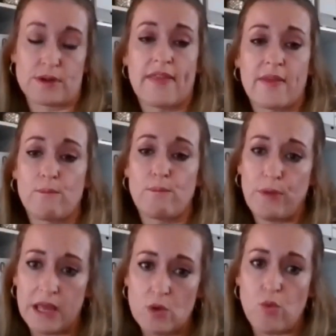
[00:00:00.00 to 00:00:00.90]
Now, the
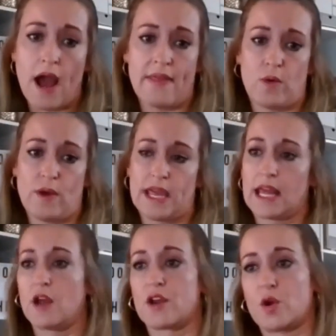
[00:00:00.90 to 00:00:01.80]
big one that we're
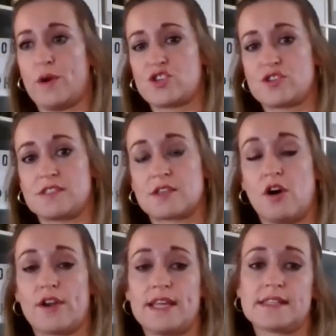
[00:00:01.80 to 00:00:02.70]
getting a lot of questions
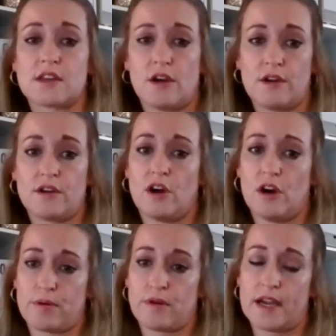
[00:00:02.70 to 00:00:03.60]
on is
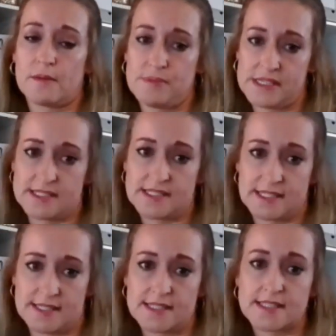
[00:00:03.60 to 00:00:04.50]
owner-operated
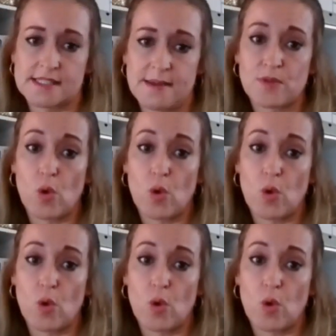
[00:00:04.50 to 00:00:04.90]
businesses.